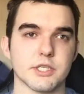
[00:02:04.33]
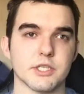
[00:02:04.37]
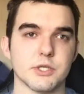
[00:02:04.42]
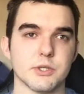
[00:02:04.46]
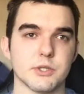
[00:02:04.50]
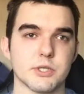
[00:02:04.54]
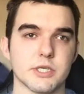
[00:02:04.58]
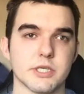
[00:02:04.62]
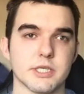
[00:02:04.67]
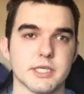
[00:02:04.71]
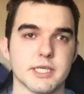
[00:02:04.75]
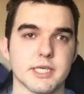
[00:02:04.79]
and you
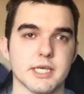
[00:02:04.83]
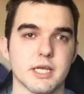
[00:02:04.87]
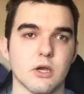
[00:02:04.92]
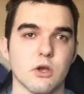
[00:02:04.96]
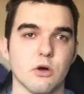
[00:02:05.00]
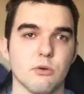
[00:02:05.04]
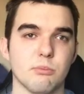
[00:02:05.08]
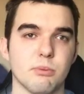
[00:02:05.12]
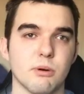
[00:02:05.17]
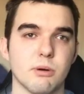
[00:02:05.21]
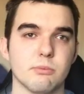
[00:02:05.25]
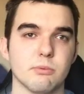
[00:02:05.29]
can see a
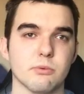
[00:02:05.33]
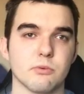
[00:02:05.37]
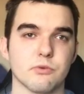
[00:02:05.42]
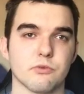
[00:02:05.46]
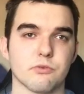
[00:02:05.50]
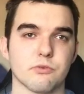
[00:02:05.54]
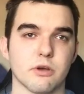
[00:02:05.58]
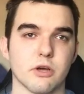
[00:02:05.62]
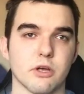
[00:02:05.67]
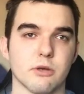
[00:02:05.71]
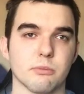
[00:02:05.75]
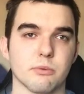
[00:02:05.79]
lot of bubbles
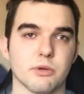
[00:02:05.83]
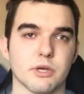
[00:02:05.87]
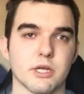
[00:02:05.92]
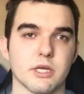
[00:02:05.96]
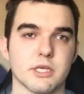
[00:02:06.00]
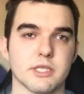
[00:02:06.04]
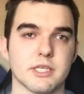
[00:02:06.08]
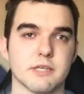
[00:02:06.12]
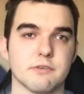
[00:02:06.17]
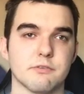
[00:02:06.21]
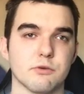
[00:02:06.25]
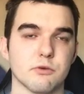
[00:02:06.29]
foam on it,
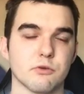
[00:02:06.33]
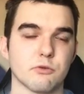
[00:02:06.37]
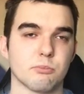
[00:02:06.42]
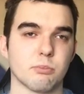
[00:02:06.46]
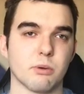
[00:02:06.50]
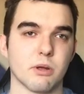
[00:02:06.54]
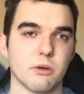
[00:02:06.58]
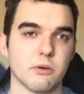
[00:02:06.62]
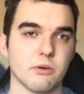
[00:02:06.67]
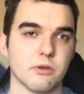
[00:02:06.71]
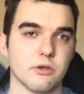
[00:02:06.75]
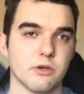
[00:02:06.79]
as if you was
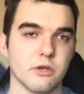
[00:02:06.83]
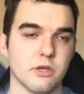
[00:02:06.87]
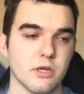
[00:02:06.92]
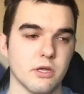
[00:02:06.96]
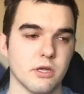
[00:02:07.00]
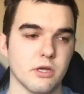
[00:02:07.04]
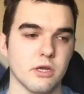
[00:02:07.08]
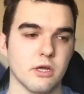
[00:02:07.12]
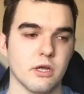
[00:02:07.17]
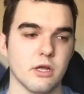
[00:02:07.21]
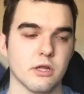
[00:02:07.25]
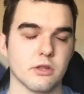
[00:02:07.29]
blowing
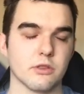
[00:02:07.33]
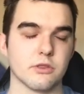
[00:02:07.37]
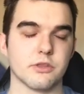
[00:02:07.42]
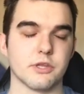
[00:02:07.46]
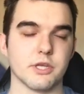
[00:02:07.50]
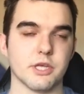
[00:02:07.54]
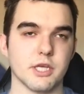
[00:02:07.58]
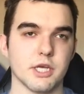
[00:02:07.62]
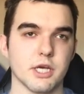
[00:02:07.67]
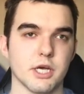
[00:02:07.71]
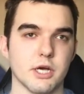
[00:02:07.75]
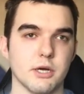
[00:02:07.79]

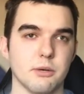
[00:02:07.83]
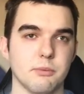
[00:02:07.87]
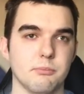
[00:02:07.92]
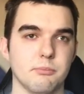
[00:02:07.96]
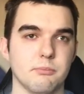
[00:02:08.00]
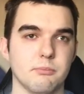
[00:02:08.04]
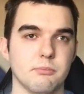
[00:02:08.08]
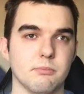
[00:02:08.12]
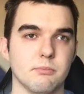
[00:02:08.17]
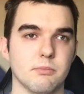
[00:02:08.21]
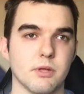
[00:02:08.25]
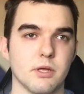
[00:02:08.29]

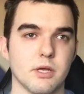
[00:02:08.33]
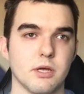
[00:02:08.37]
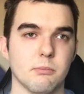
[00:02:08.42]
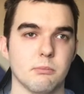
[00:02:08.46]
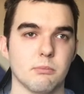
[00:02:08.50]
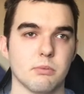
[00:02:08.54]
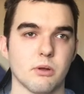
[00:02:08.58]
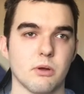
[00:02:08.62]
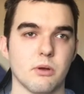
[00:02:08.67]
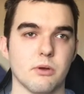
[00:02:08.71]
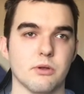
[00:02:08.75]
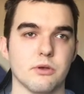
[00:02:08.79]
the
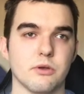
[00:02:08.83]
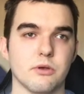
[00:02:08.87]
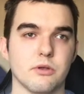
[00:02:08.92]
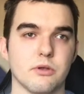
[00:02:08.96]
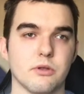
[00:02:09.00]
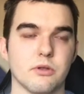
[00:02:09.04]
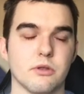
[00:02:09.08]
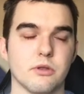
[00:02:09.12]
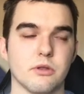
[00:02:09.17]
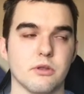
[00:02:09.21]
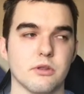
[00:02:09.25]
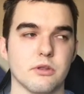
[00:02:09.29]

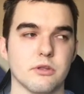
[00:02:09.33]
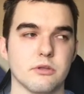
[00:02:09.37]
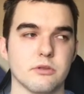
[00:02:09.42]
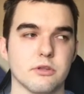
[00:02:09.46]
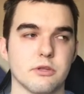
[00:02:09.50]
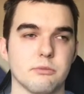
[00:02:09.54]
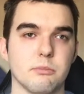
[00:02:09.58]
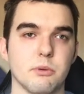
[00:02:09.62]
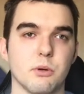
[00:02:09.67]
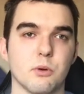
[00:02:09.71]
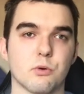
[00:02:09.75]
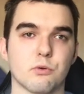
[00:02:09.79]

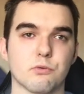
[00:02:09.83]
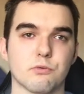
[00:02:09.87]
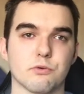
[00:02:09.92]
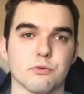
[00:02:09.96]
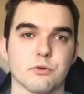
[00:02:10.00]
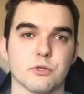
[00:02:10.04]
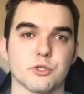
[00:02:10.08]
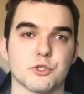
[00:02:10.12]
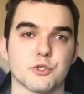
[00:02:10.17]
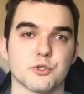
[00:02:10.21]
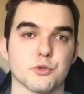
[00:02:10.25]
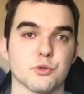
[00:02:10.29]
milk
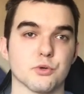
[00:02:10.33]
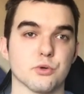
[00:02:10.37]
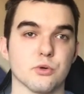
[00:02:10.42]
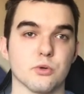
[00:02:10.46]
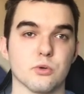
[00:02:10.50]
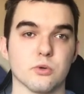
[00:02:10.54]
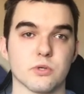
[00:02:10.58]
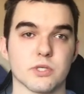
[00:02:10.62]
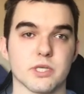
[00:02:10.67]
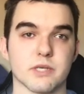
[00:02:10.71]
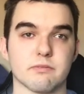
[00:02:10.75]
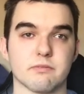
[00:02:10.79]
through a
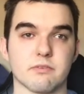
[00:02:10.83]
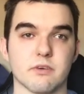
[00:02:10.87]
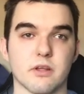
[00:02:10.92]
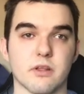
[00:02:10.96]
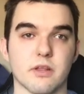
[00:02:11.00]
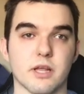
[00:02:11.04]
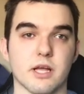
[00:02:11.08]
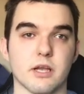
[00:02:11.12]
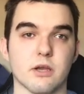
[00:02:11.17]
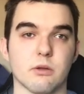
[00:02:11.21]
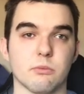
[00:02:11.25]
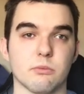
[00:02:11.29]
straw or something like
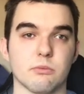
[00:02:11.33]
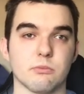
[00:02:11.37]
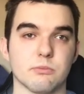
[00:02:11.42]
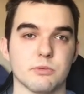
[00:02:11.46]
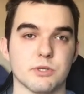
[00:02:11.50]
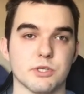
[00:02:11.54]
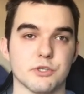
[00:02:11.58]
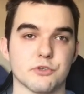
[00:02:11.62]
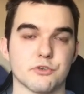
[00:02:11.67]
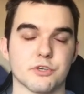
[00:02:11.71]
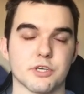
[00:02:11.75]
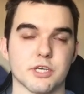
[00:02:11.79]
that. Like
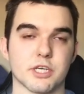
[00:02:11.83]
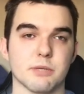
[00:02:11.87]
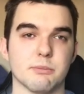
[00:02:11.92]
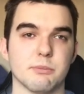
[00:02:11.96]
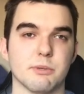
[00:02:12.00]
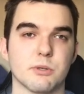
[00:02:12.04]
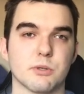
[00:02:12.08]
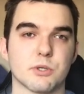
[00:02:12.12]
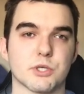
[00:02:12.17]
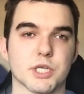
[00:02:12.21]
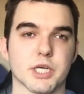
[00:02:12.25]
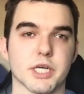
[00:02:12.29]
when you're drinking a
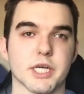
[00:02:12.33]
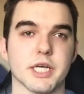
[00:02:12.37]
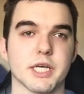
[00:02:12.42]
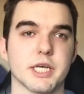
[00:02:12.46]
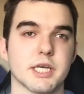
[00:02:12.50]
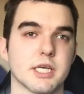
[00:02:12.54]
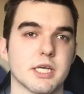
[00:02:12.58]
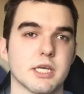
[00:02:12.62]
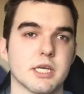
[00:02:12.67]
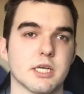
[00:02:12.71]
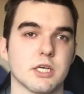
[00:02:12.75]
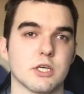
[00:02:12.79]

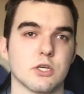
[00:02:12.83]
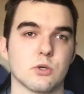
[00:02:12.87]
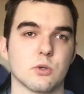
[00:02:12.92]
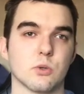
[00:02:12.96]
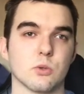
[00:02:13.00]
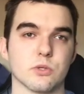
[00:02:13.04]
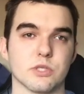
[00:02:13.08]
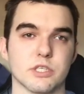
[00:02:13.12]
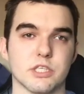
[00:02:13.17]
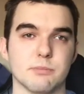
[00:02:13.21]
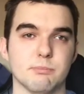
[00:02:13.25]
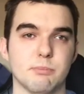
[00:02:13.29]
milkshake, it
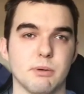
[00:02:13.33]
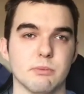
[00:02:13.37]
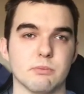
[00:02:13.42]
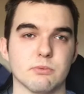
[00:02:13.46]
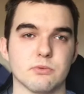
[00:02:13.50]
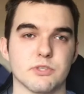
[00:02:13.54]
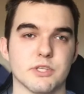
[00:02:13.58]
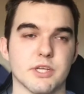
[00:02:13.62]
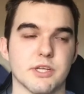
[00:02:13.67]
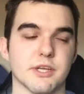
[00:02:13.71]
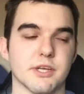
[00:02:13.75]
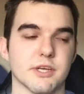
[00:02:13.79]
causes
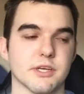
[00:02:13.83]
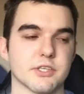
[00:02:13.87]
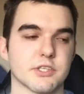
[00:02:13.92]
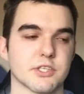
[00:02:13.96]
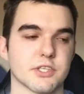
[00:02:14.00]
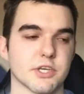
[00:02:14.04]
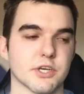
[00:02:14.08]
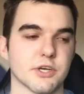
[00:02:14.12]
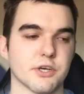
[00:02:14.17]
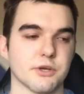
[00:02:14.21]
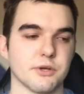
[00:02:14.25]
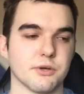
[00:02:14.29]
bubbles, doesn't it?
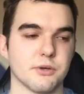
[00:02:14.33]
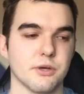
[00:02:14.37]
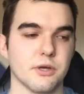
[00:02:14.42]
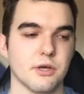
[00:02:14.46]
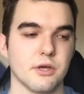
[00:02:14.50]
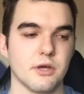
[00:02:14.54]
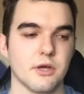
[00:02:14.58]
So